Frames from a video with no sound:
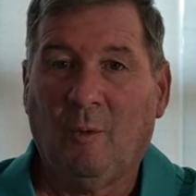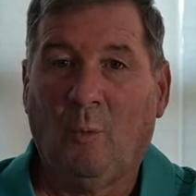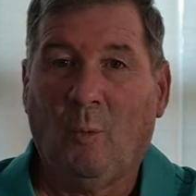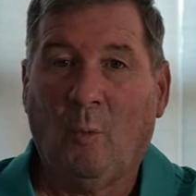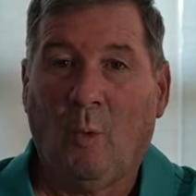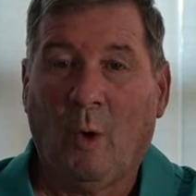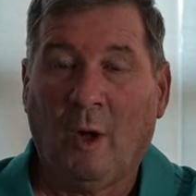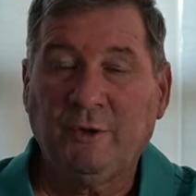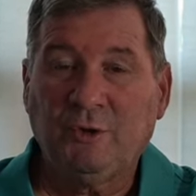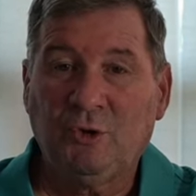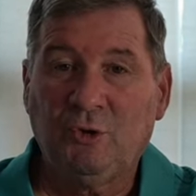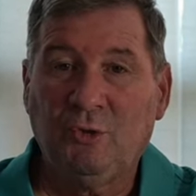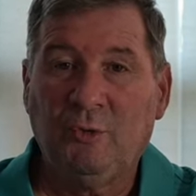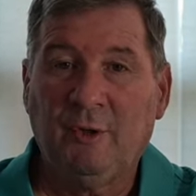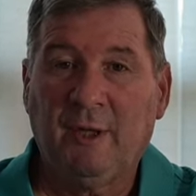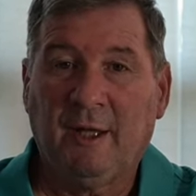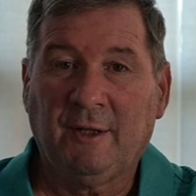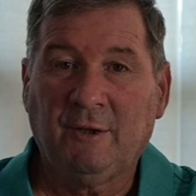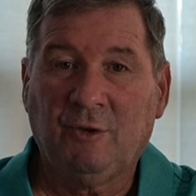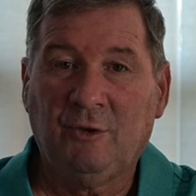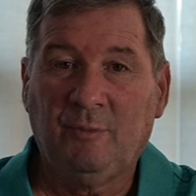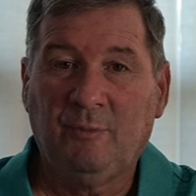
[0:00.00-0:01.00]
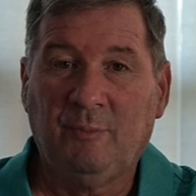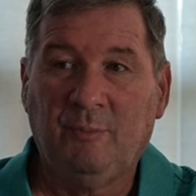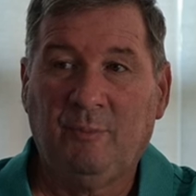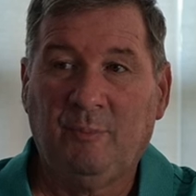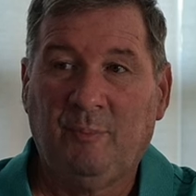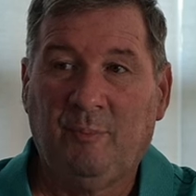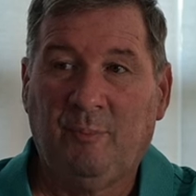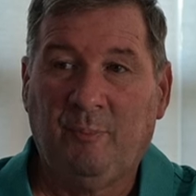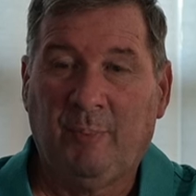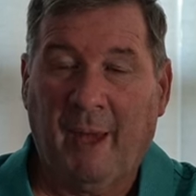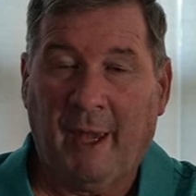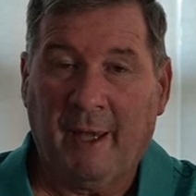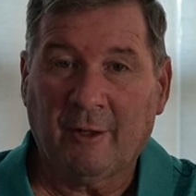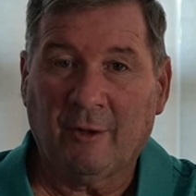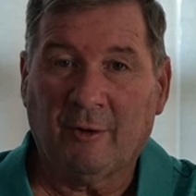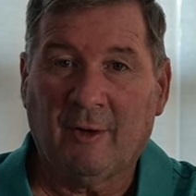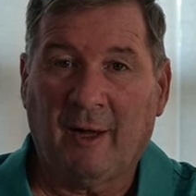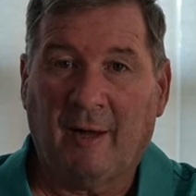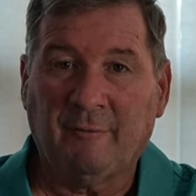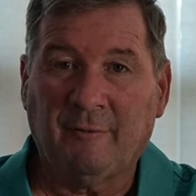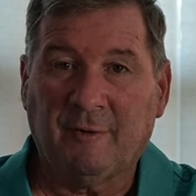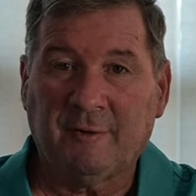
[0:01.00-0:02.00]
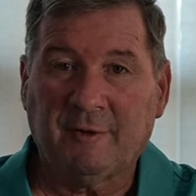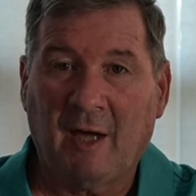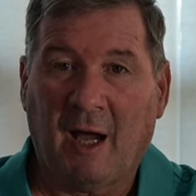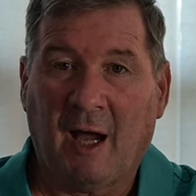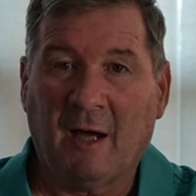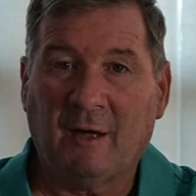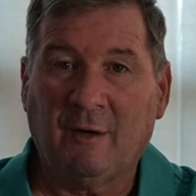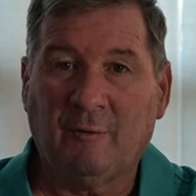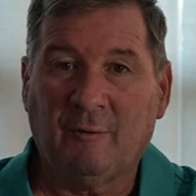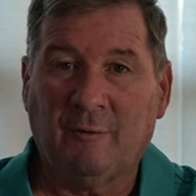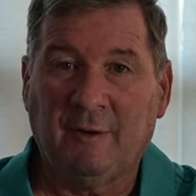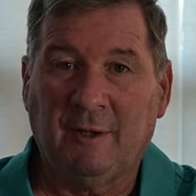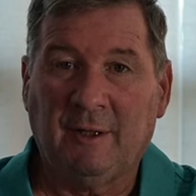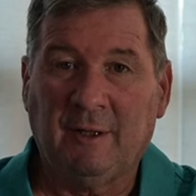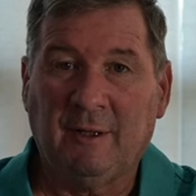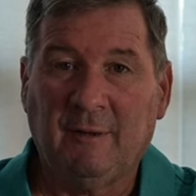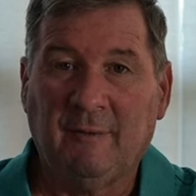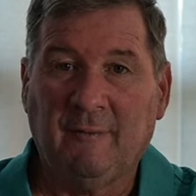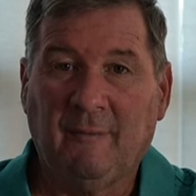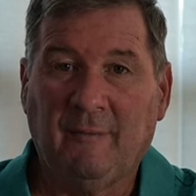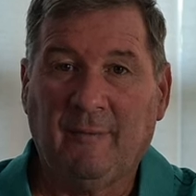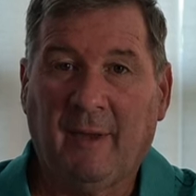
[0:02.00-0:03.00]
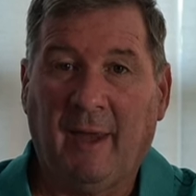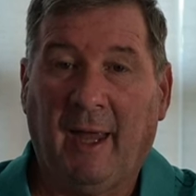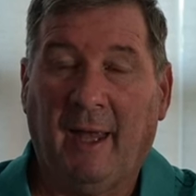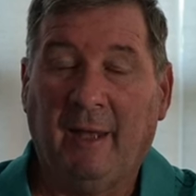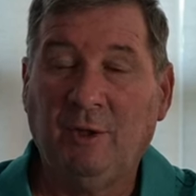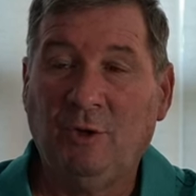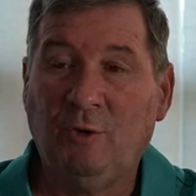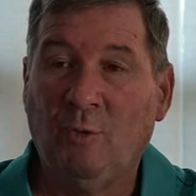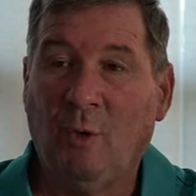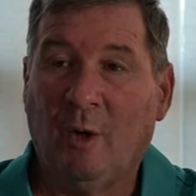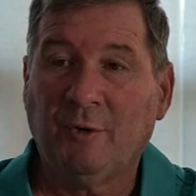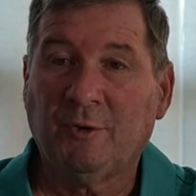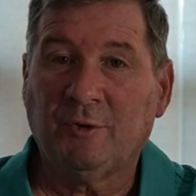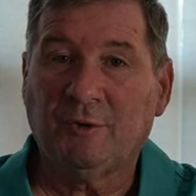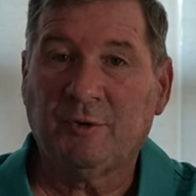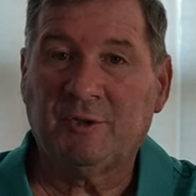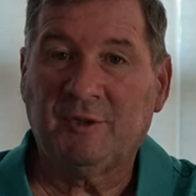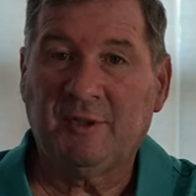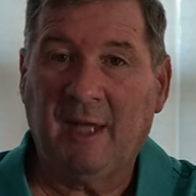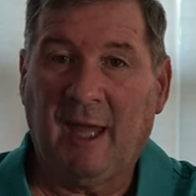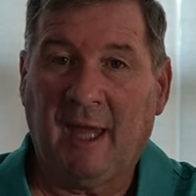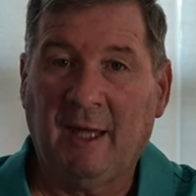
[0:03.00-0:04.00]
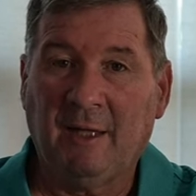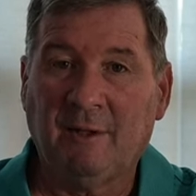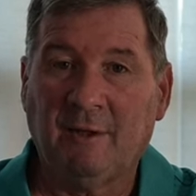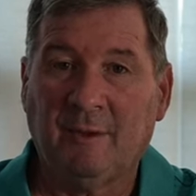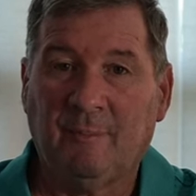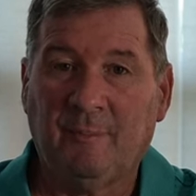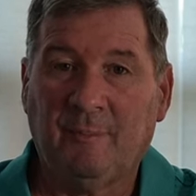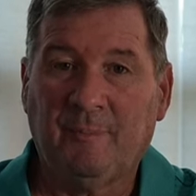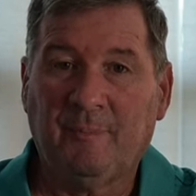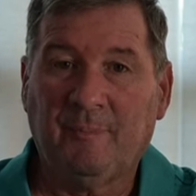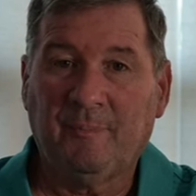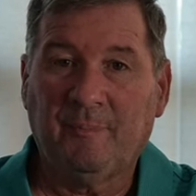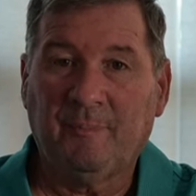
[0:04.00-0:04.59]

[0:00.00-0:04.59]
once you get better at photography and you understand them,